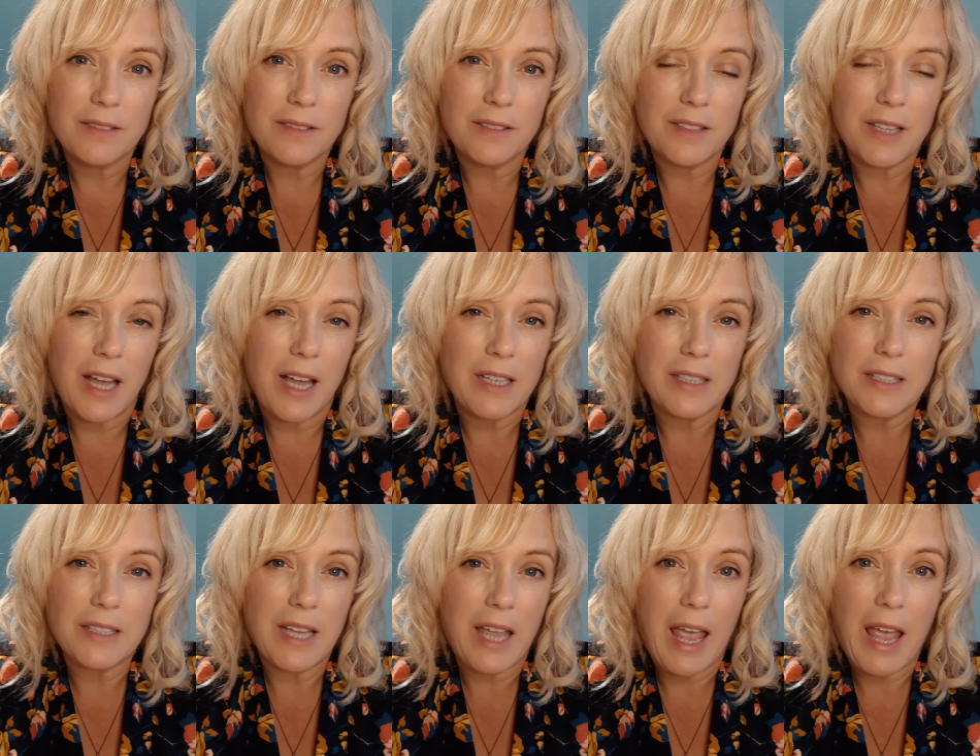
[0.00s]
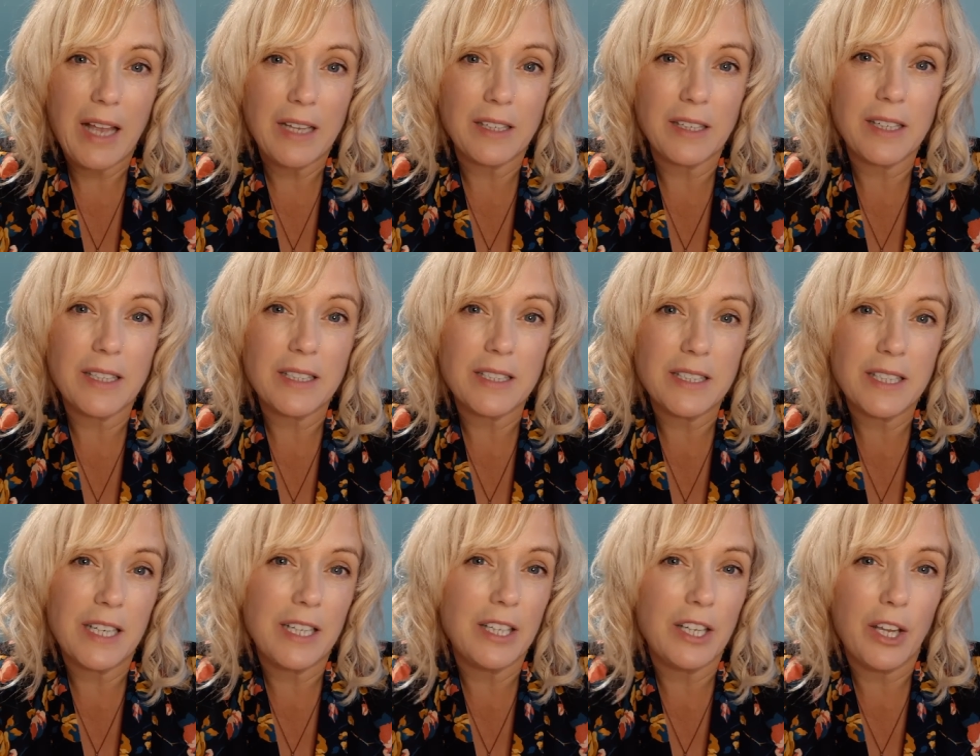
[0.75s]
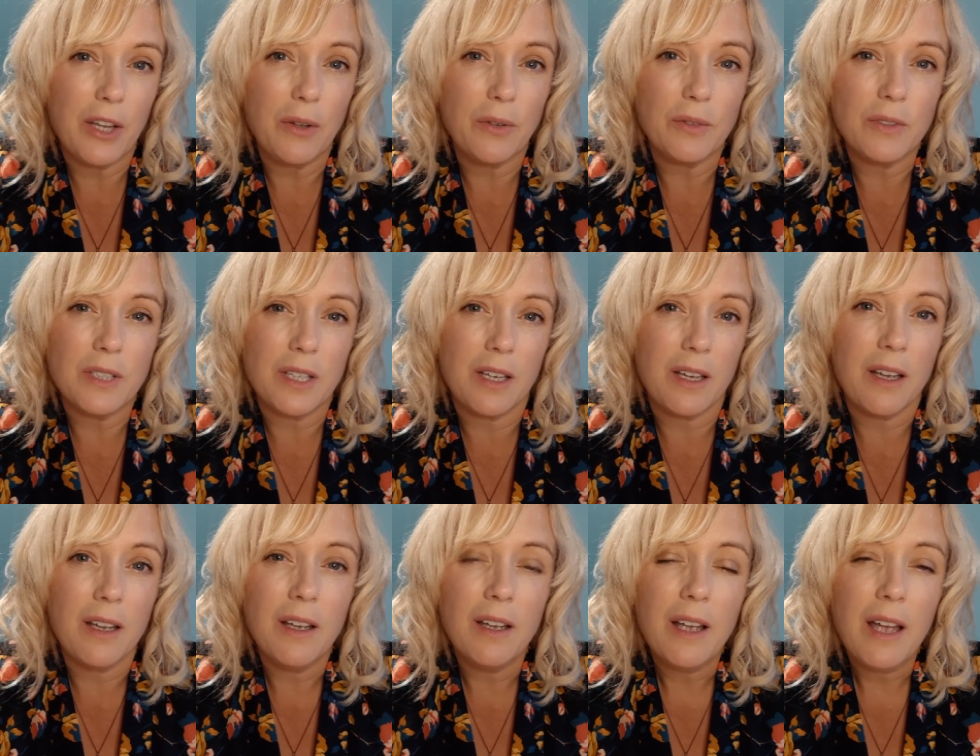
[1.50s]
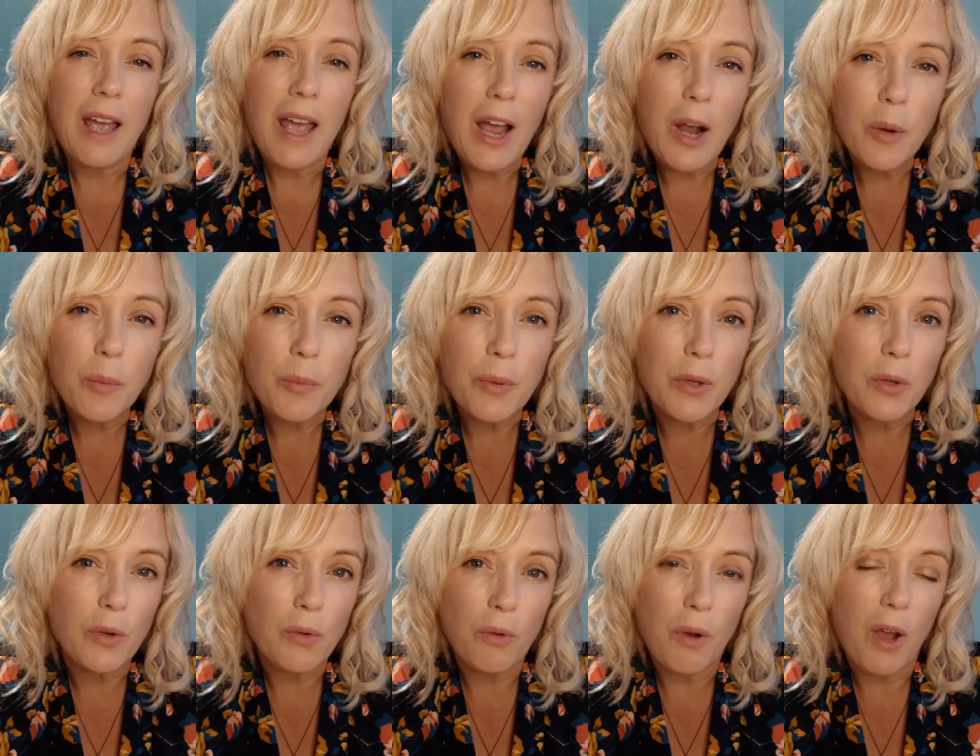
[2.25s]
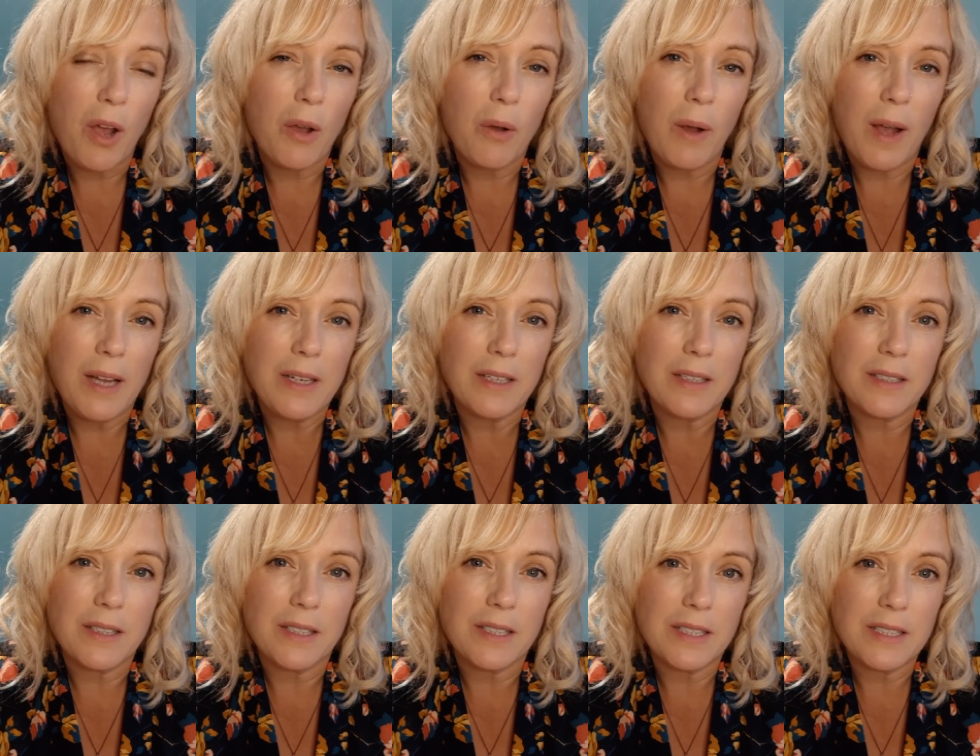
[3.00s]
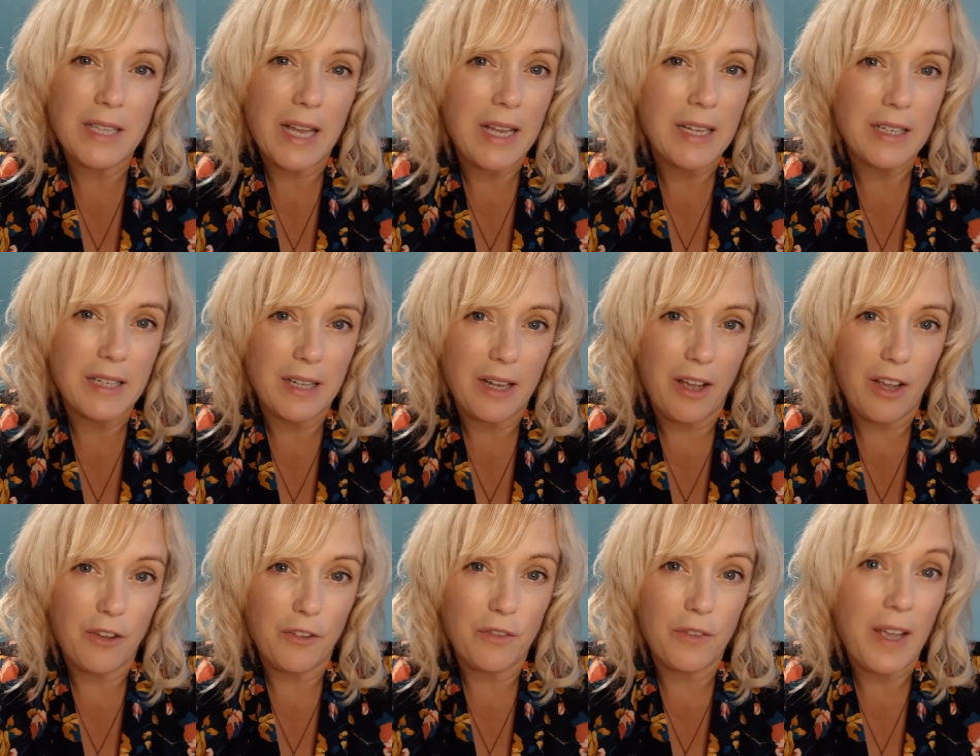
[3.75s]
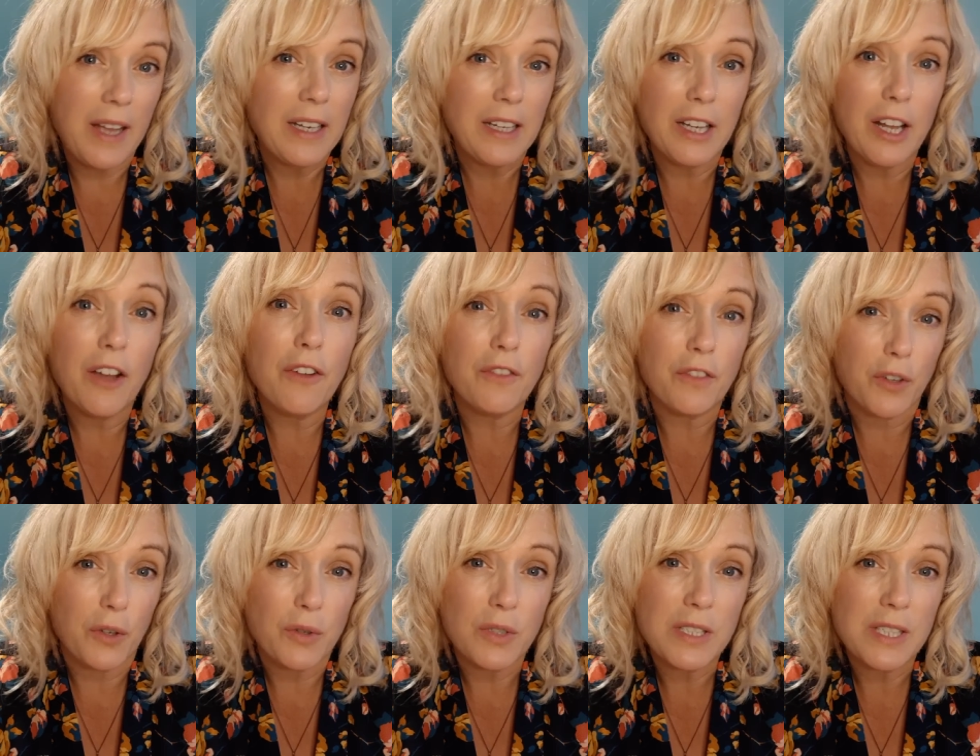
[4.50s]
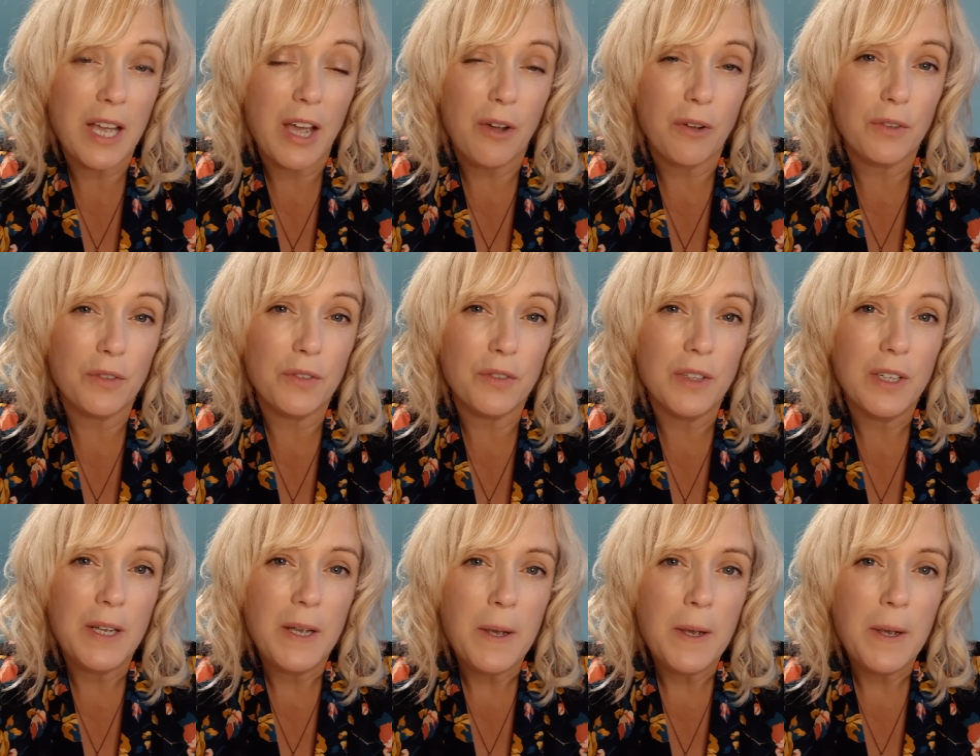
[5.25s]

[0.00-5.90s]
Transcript: that can continue to help you grow and understand life and love yourself